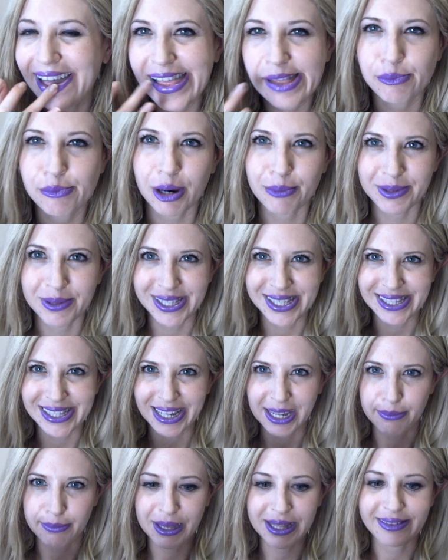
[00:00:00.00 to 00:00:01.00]
probably
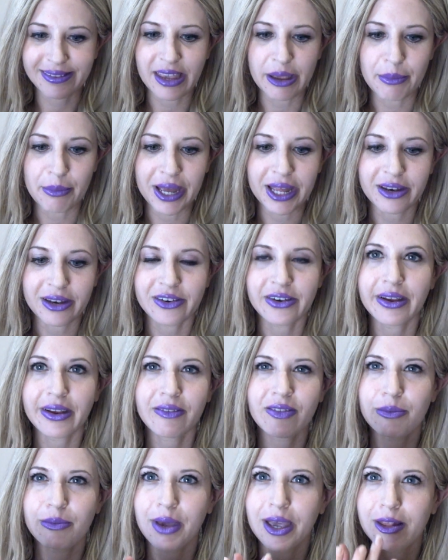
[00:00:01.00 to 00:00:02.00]
still a bit too much
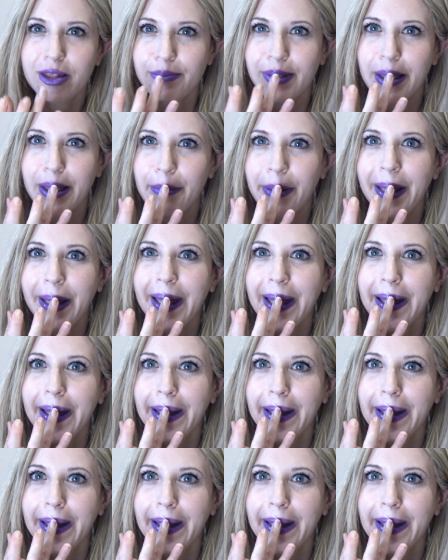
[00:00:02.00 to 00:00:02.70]
for most people.